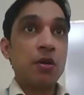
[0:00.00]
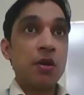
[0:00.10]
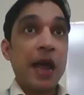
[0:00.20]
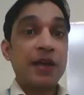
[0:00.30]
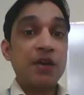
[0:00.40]

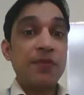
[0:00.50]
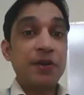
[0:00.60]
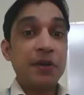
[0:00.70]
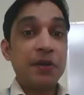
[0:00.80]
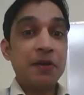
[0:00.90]

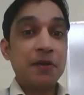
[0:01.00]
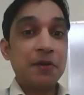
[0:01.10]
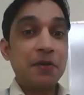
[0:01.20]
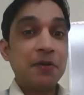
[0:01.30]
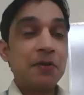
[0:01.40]
activated,
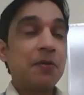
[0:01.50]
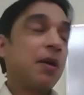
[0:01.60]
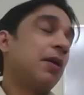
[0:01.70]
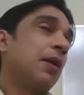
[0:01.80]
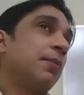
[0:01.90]

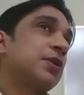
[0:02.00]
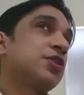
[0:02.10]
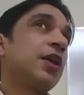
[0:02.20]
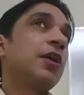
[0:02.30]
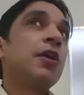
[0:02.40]
I must
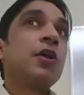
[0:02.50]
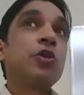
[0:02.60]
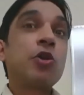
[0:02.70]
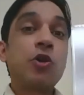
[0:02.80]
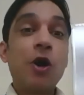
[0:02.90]
say,
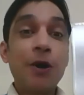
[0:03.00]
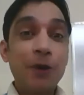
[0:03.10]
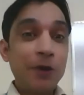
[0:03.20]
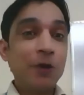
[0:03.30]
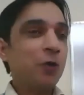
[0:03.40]
the
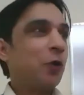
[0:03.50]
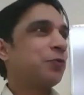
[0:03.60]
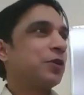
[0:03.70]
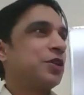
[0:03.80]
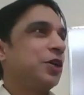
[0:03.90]
guardian of
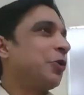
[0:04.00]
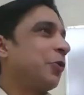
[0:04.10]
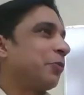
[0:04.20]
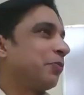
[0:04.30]
the genome,